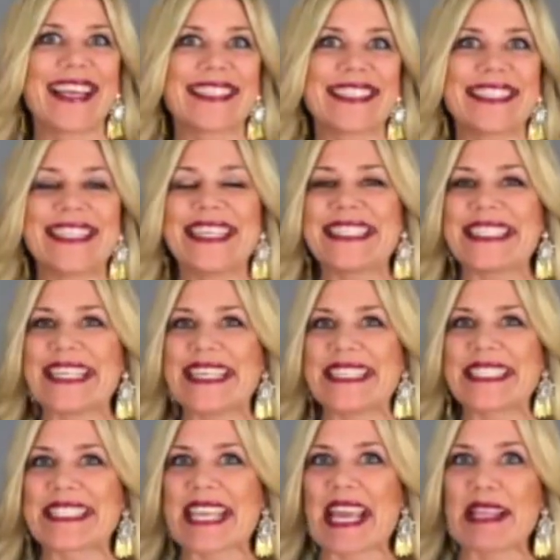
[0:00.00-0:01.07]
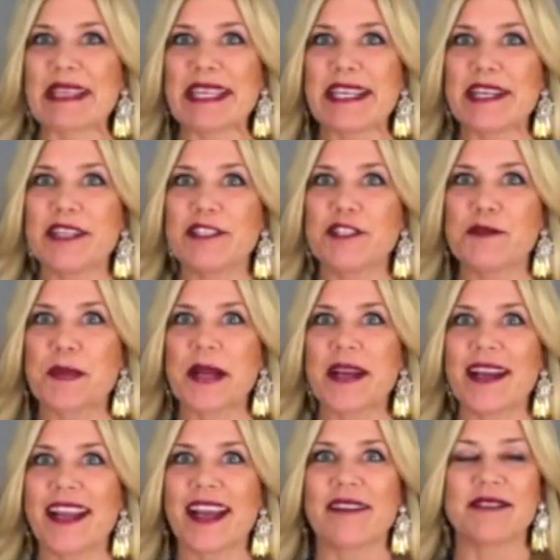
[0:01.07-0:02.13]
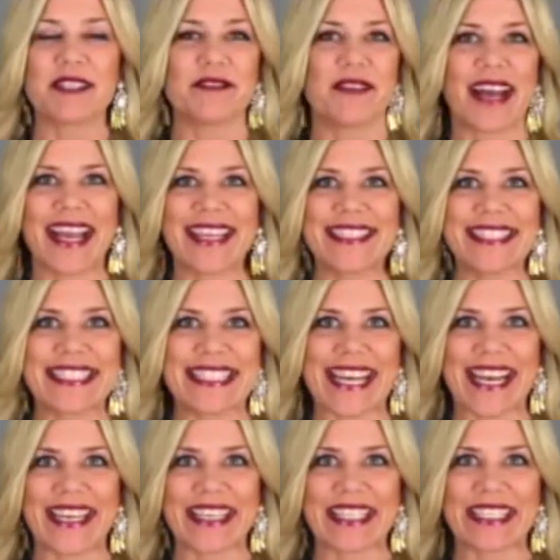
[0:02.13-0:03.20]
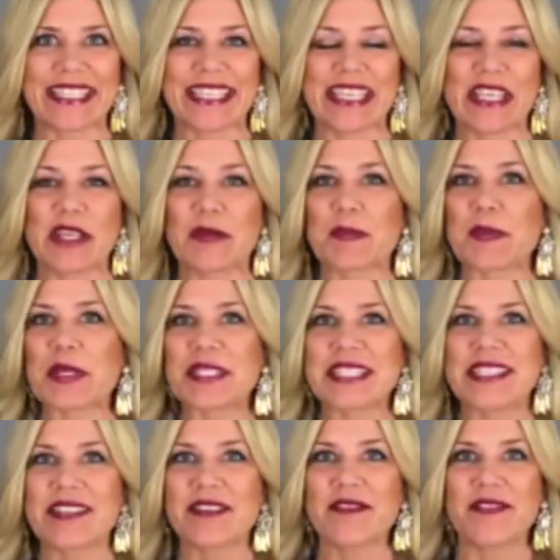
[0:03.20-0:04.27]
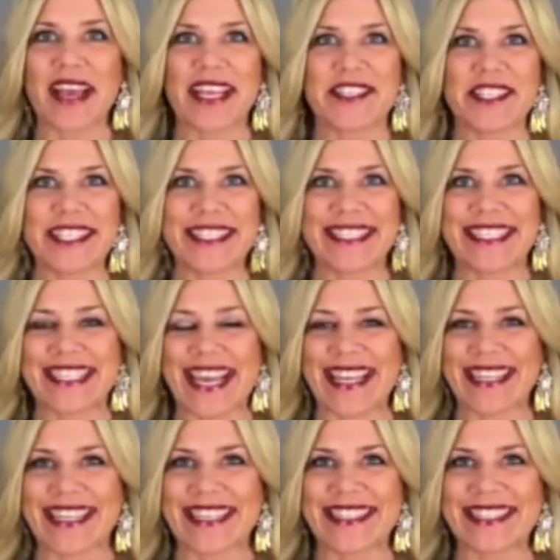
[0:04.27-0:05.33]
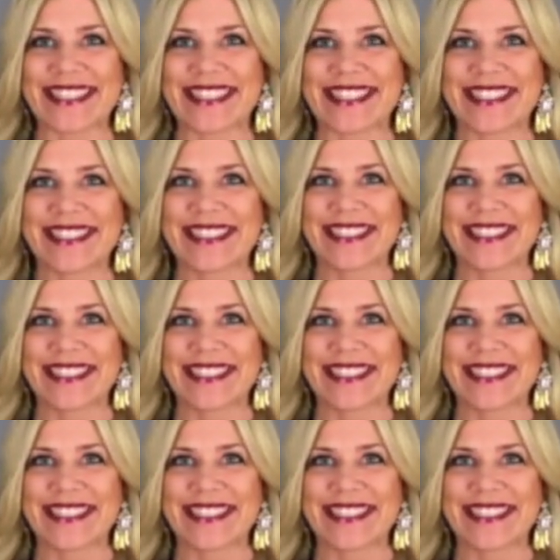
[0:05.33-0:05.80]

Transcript: guys, this is Kelly Kirchberg of Divine Style, your personal fashion stylist.